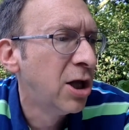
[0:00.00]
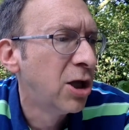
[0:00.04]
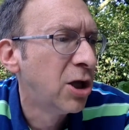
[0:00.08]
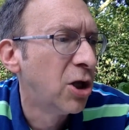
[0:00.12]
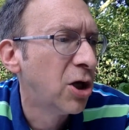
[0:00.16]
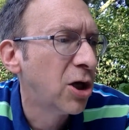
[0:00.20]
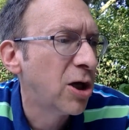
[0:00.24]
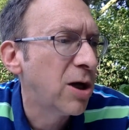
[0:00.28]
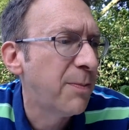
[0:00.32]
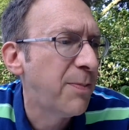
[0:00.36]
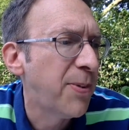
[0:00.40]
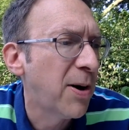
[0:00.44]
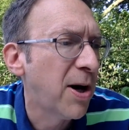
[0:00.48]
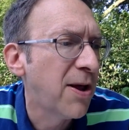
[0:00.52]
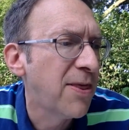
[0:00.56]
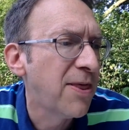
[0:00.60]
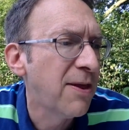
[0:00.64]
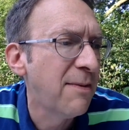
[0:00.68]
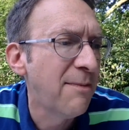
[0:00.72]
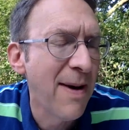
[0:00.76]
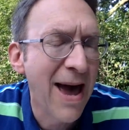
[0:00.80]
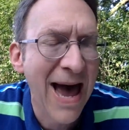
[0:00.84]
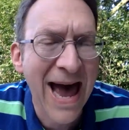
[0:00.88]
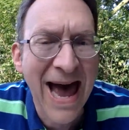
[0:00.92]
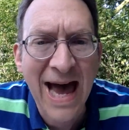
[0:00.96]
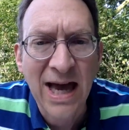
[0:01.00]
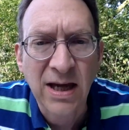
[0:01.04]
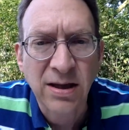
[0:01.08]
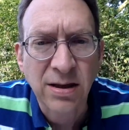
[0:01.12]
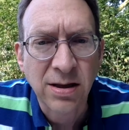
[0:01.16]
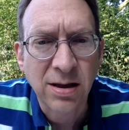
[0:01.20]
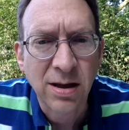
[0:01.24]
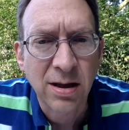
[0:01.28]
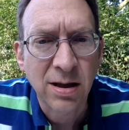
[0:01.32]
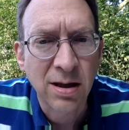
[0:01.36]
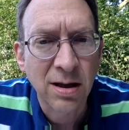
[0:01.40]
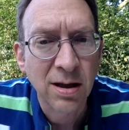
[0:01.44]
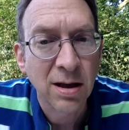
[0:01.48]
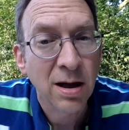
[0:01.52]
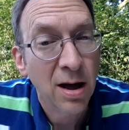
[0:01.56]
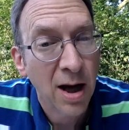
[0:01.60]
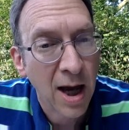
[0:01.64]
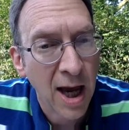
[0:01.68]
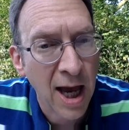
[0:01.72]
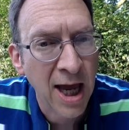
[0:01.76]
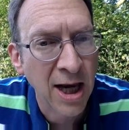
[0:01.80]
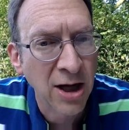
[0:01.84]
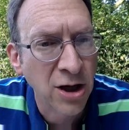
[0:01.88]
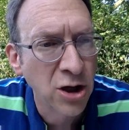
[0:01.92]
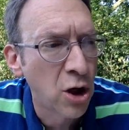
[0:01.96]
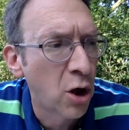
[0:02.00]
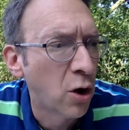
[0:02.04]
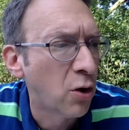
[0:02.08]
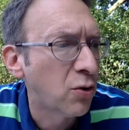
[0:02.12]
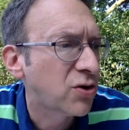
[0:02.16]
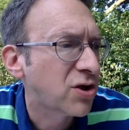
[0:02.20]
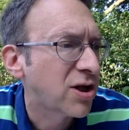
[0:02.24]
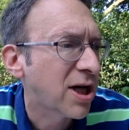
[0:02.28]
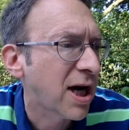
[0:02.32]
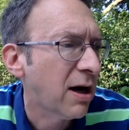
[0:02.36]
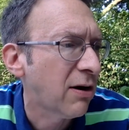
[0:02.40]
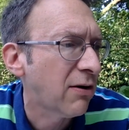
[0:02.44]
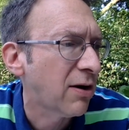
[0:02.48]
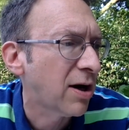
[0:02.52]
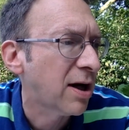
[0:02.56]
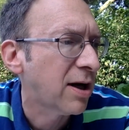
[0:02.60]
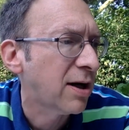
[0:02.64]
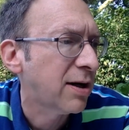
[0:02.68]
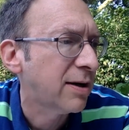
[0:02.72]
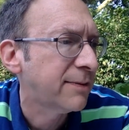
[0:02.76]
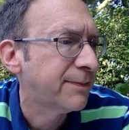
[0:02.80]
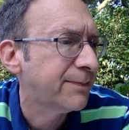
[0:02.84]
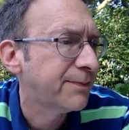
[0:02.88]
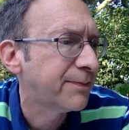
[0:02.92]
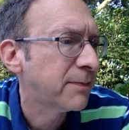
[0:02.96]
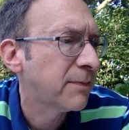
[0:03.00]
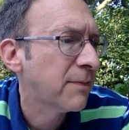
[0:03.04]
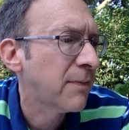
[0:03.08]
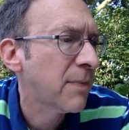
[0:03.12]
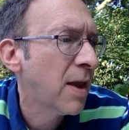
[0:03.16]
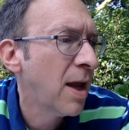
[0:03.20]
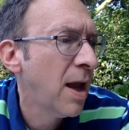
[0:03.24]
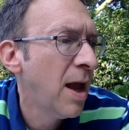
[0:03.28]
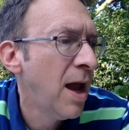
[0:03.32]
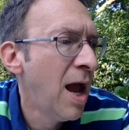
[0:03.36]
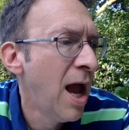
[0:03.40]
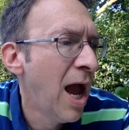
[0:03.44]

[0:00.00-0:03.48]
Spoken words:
Look upon the mask and know terror."